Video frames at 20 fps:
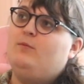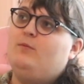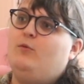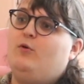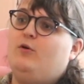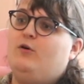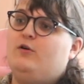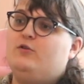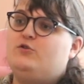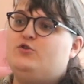and
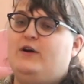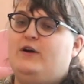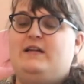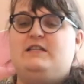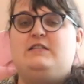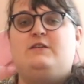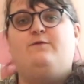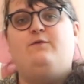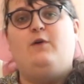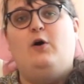more
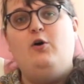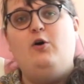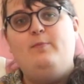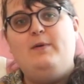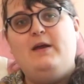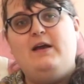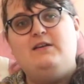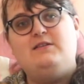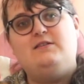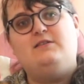
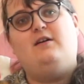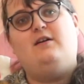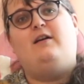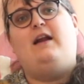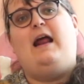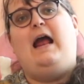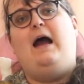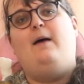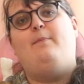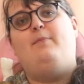transphobia
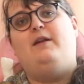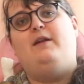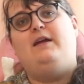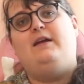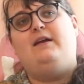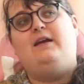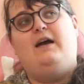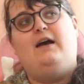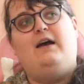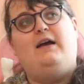started
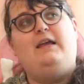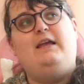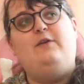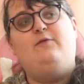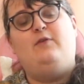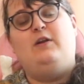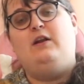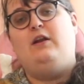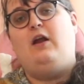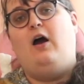happening,
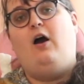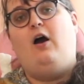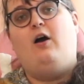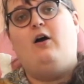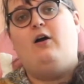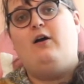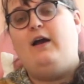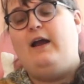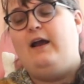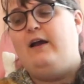even in
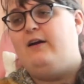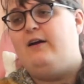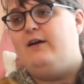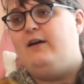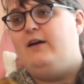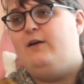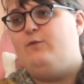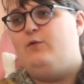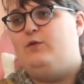our area.